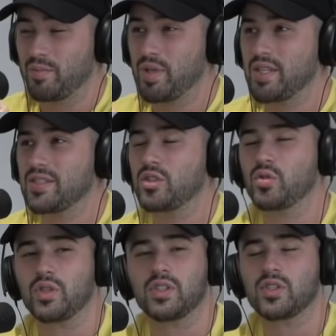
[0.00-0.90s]
Because yeah.
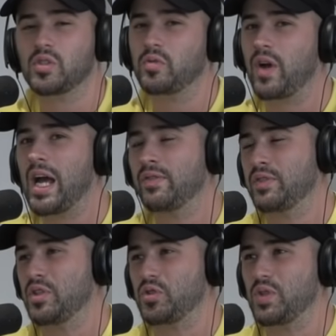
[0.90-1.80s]
dude, to survive
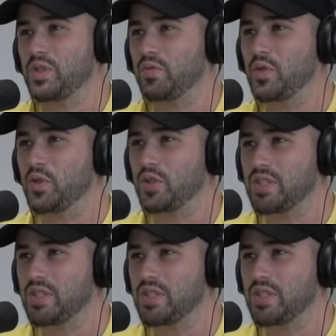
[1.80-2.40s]
on the streets of New York